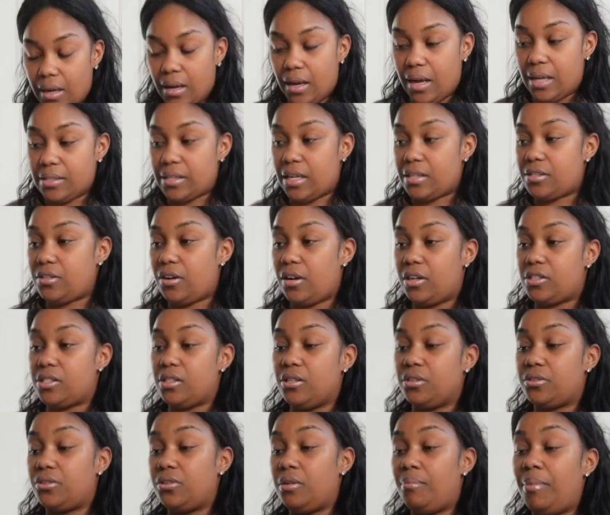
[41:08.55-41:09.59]
As I started to
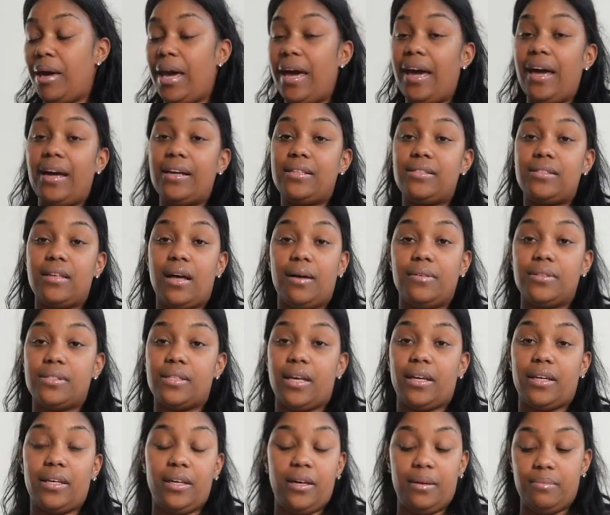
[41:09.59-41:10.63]
look through the bags, I was
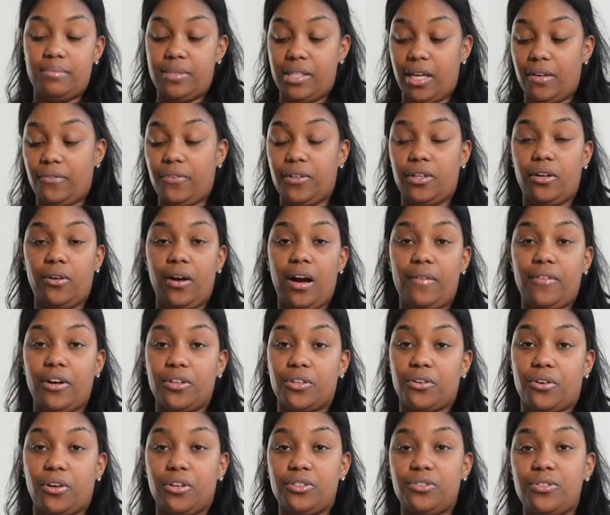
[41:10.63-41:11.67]
like, yep, definitely don't have all
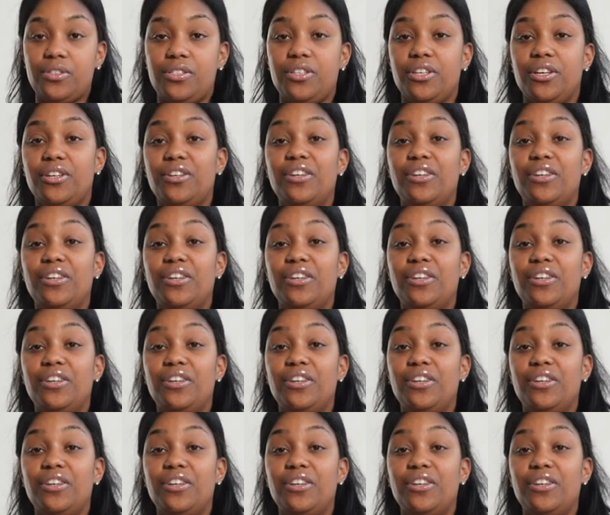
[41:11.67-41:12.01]
the groceries here.